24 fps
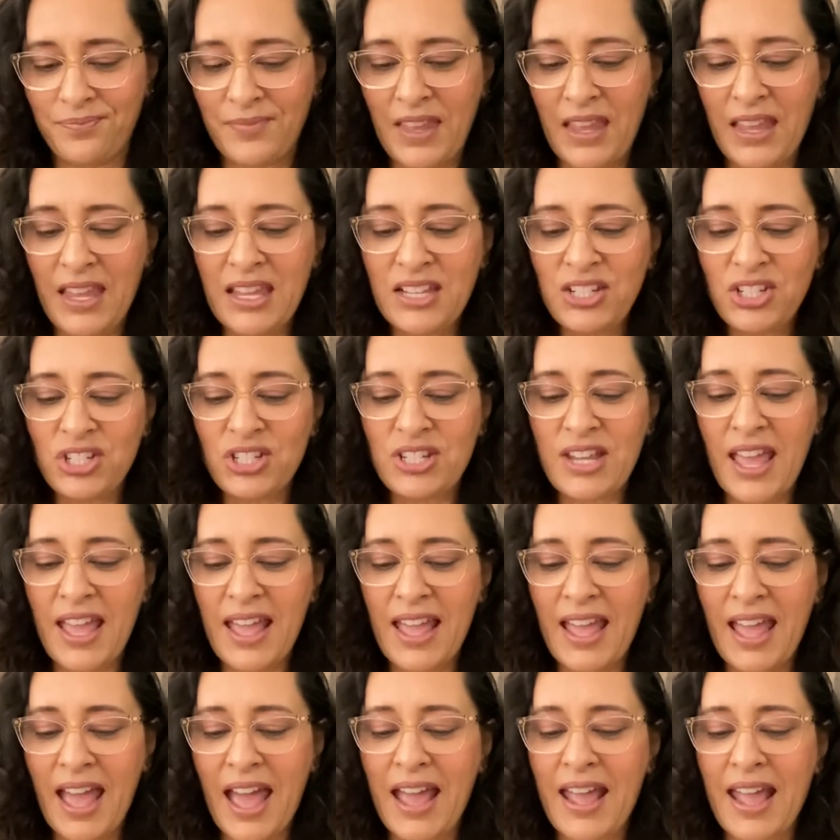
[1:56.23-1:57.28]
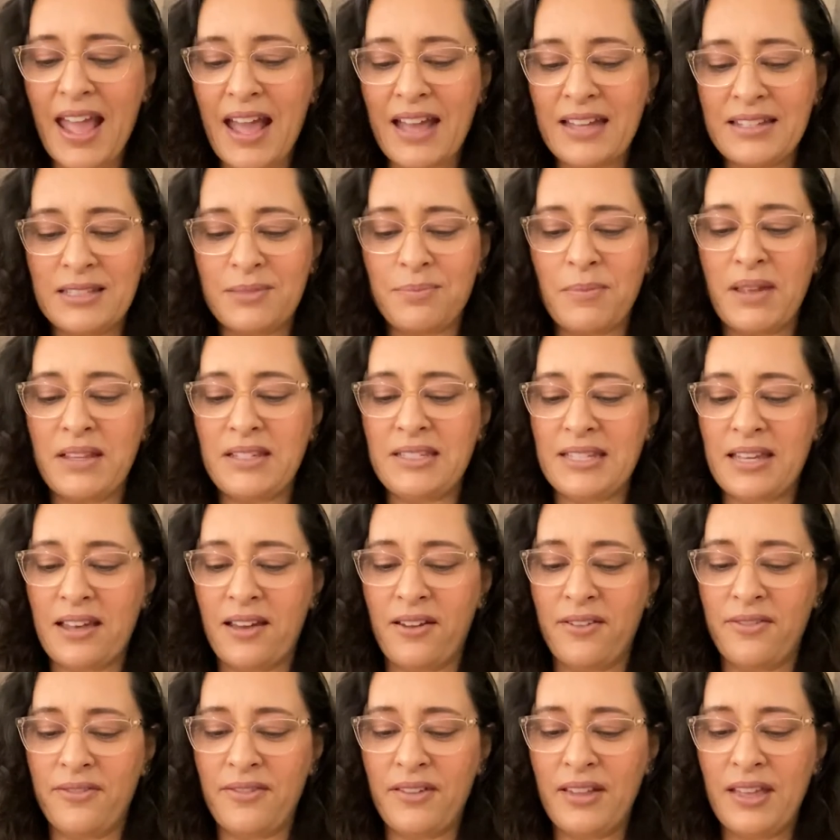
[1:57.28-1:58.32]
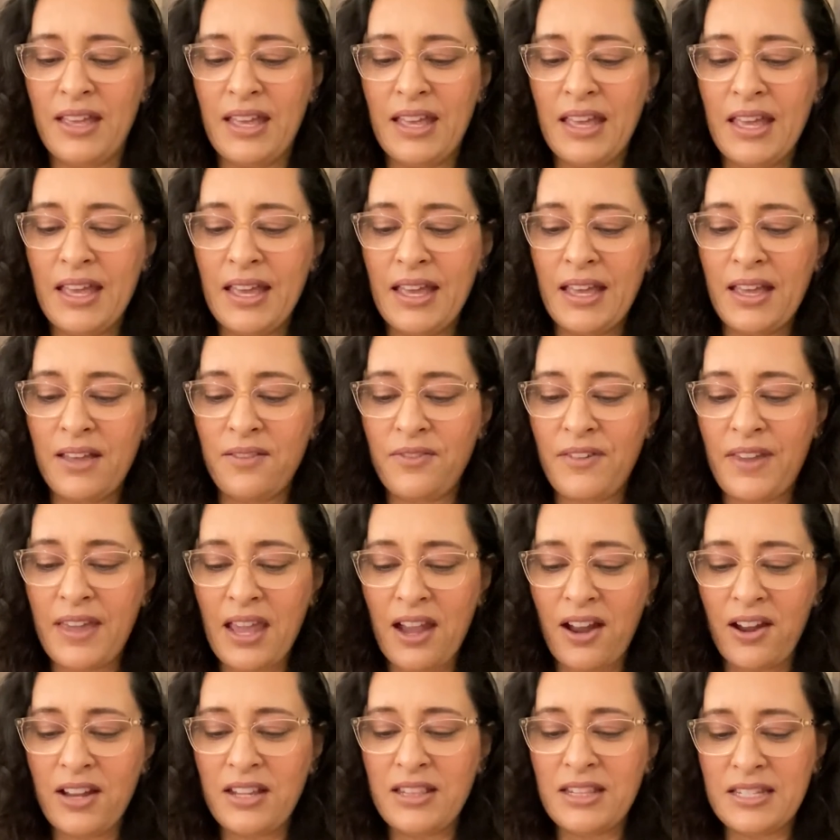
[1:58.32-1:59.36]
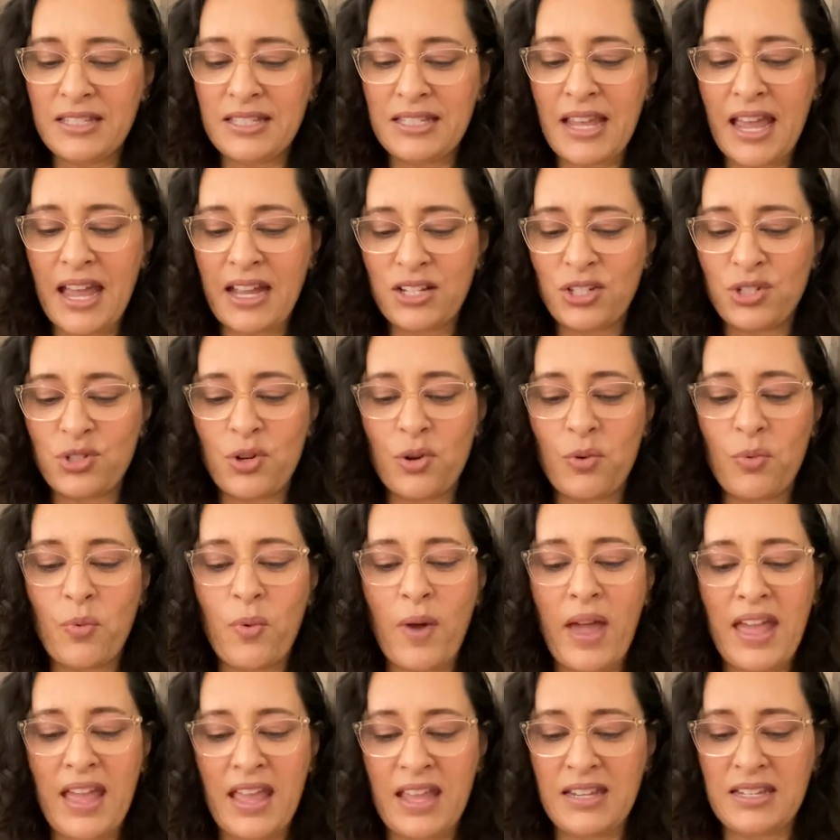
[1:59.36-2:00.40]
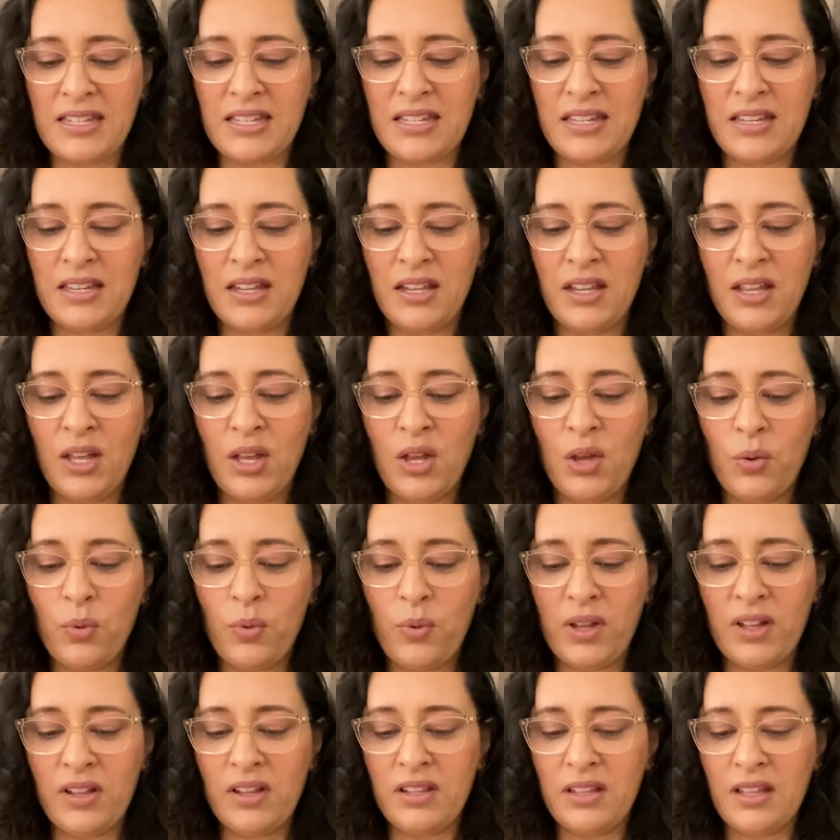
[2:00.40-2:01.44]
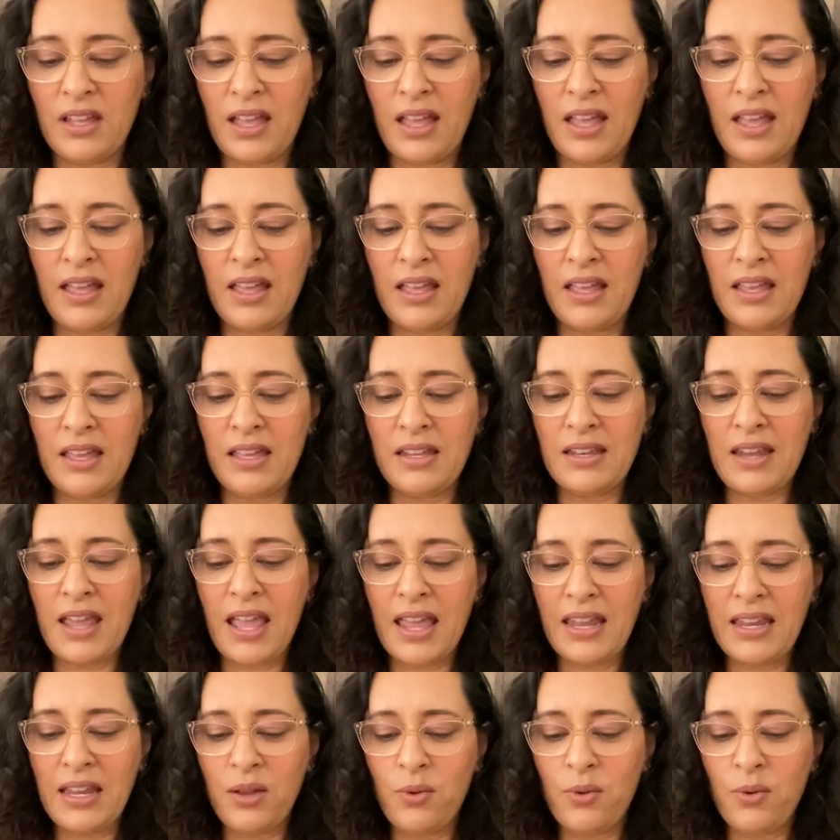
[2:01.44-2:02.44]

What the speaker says: Each day I ask myself, if carrying this extra weight will in any